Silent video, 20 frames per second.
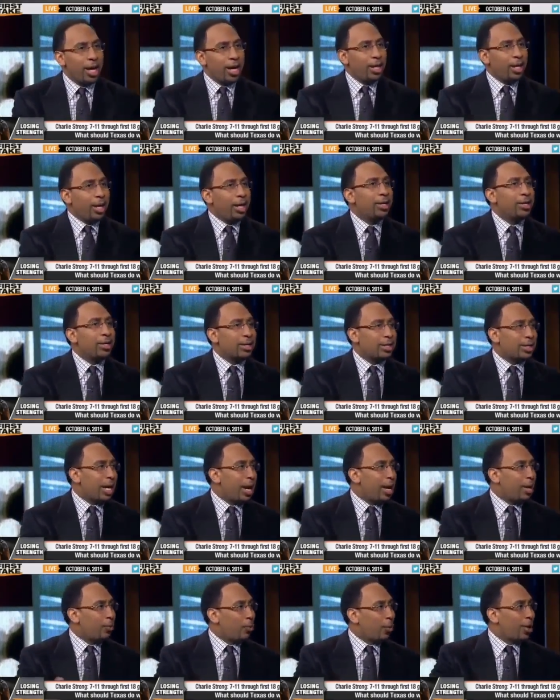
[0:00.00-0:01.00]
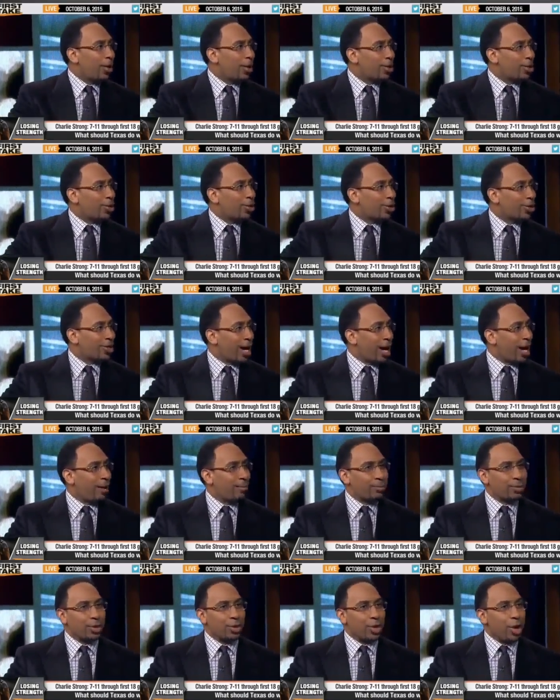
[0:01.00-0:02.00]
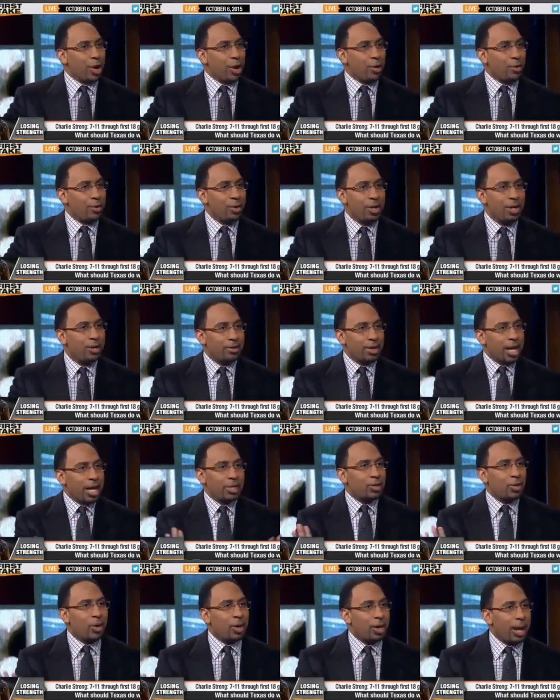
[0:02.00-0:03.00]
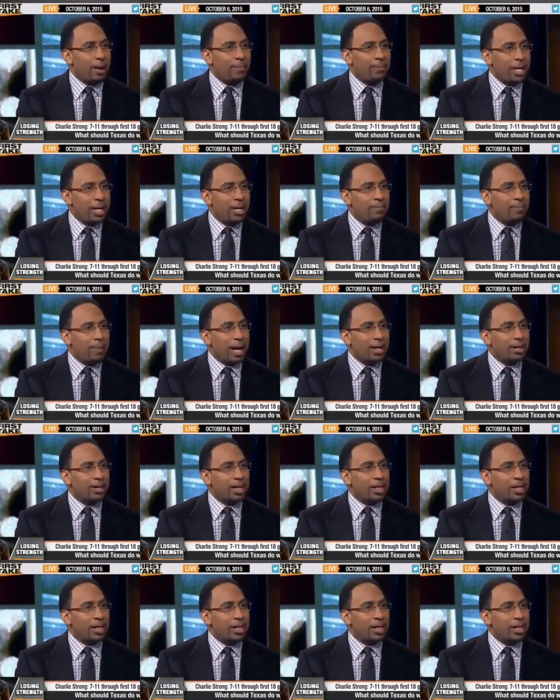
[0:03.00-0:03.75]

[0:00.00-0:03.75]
and understand when it's your time to go. That's all I mean by